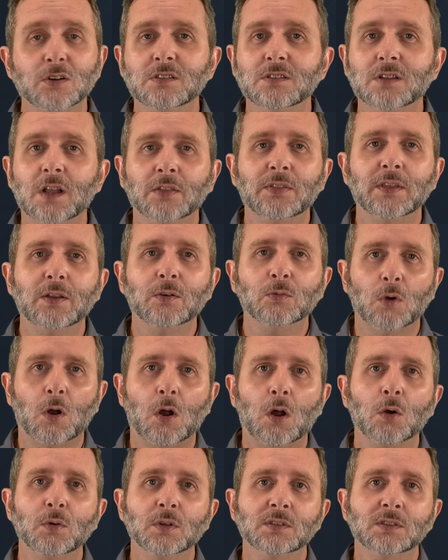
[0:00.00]
is nothing
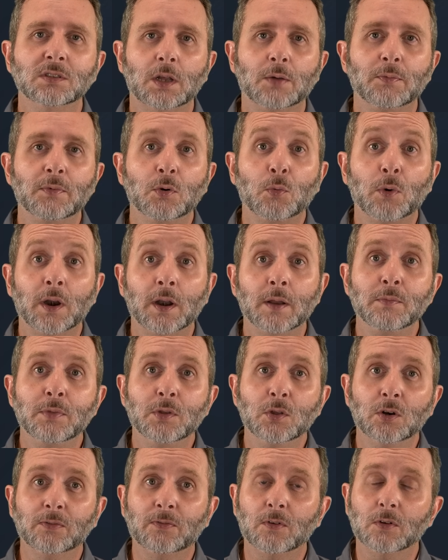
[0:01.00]
wrong with someone wearing
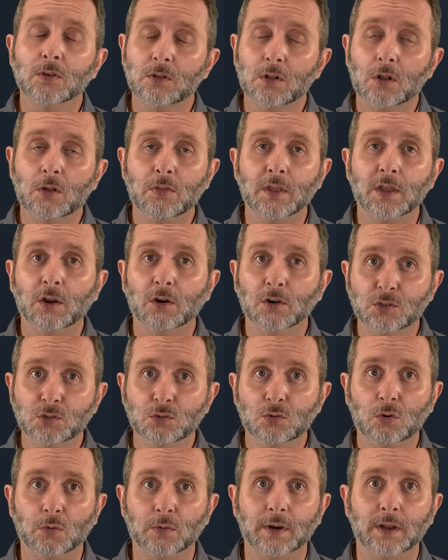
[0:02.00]
beautiful clothing or
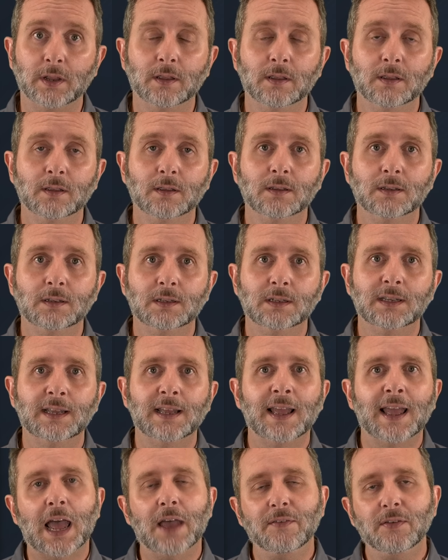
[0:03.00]
jewelry.
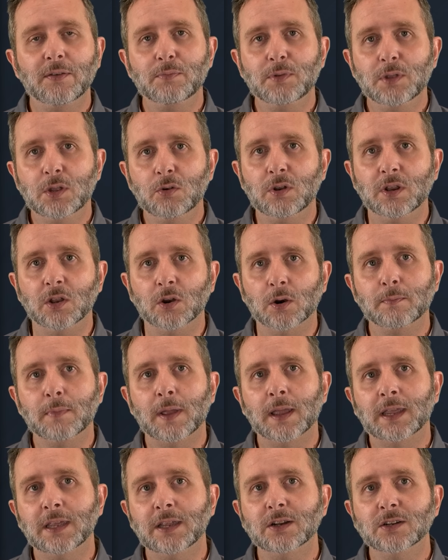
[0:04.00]
Having beauty or
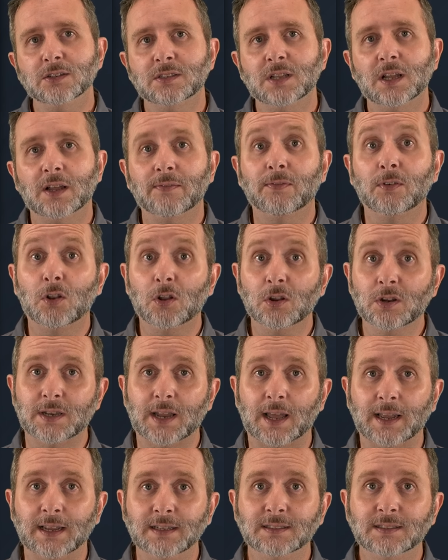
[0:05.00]
making yourself look
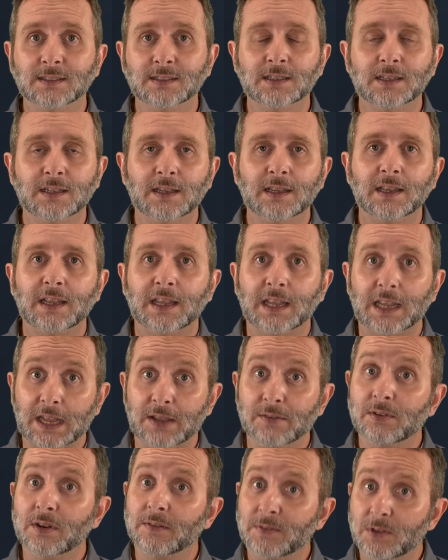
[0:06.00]
nice,
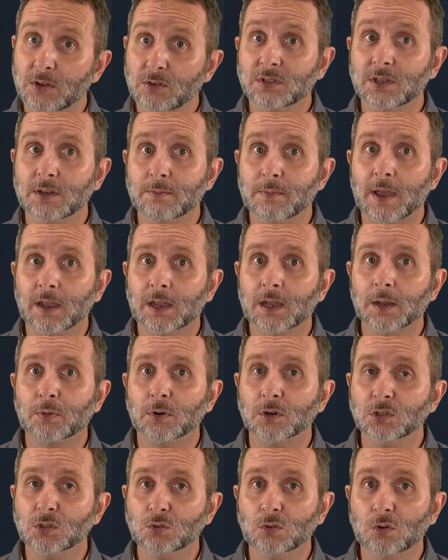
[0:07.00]
even if using makeup
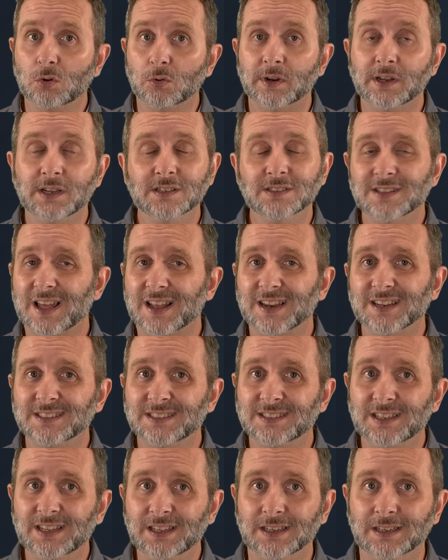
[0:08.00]
or jewelry, is not a
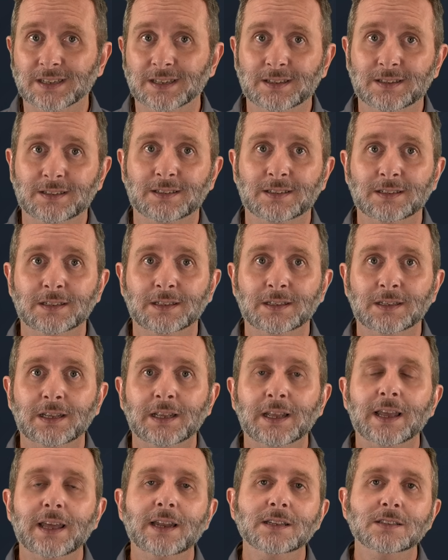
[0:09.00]
sin.
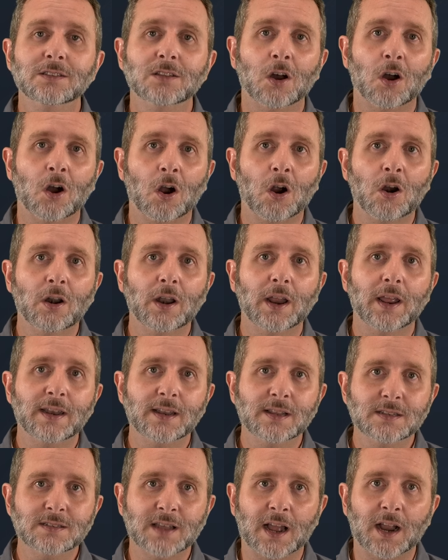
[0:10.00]
It is the heart and
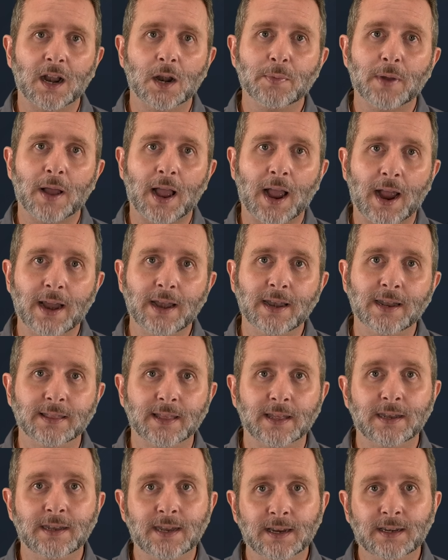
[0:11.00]
desire behind it
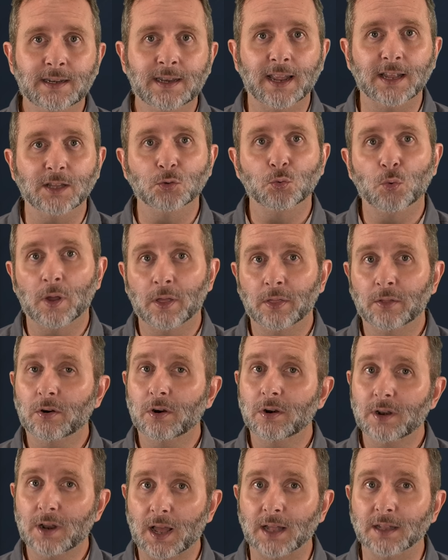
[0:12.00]
that dictates whether
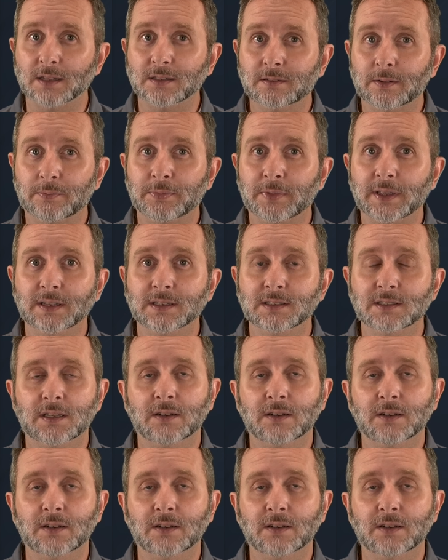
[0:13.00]
or not something is